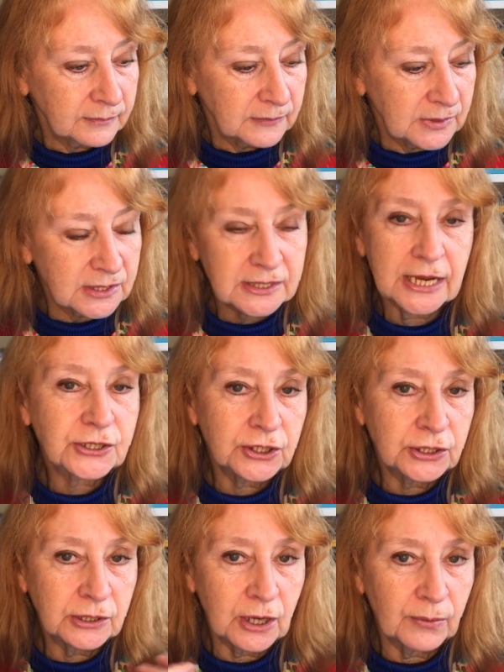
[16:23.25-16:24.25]

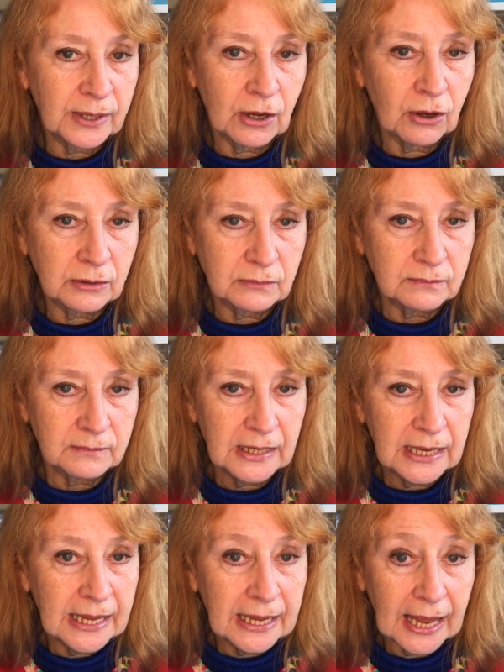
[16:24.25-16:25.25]
session going on,
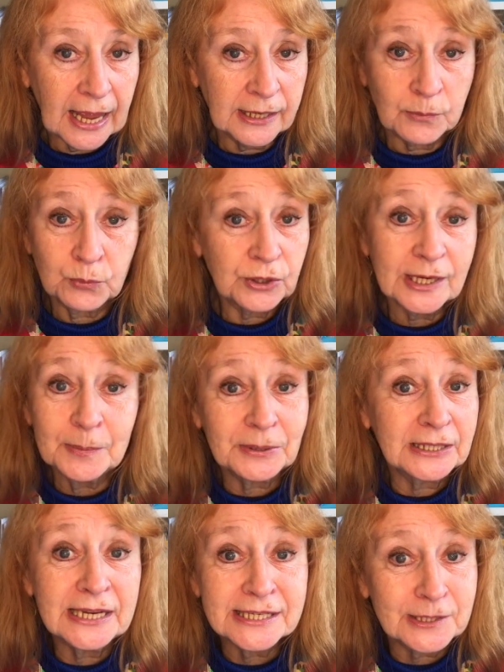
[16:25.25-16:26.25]
and I'm really
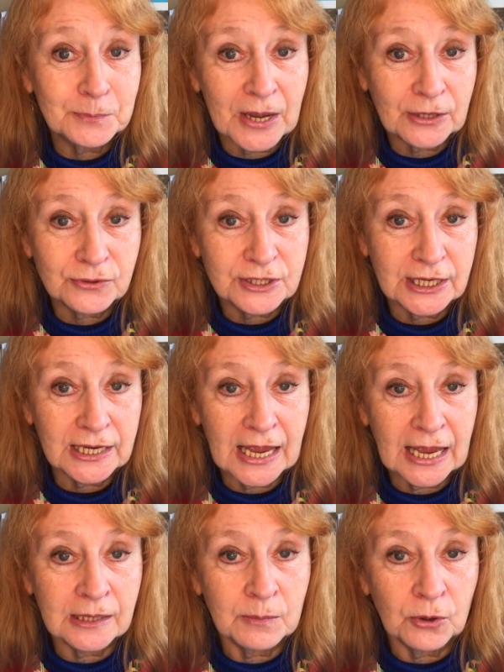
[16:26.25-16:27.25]
pleased about it,
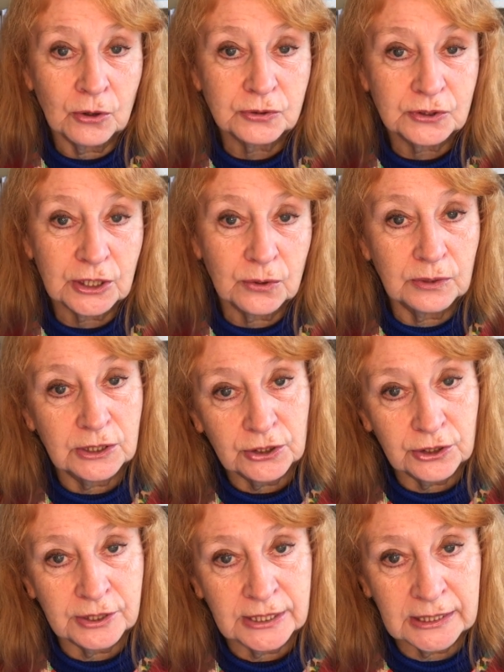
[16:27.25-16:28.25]
and I'm also
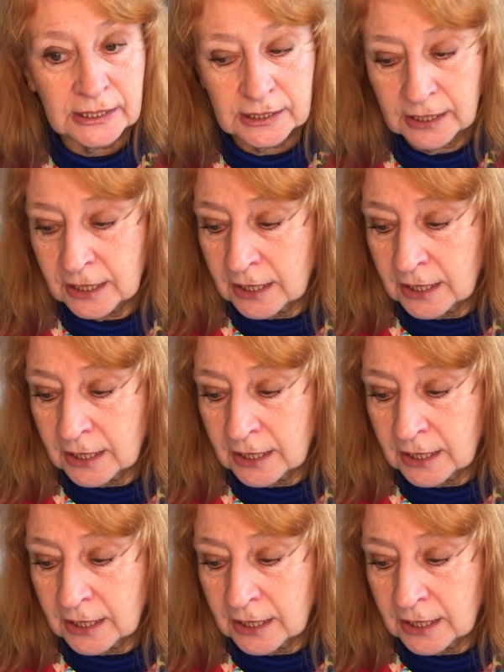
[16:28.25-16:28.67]
learning.